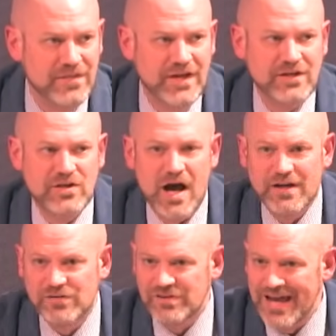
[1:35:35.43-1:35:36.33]
they did not
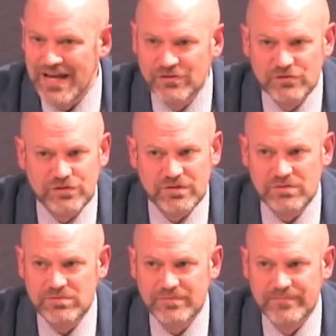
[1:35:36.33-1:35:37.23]
intend
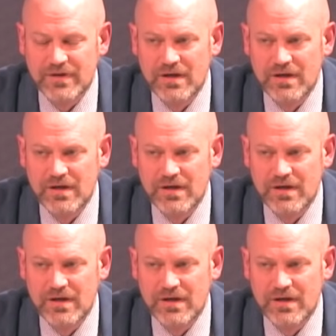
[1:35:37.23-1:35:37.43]
to,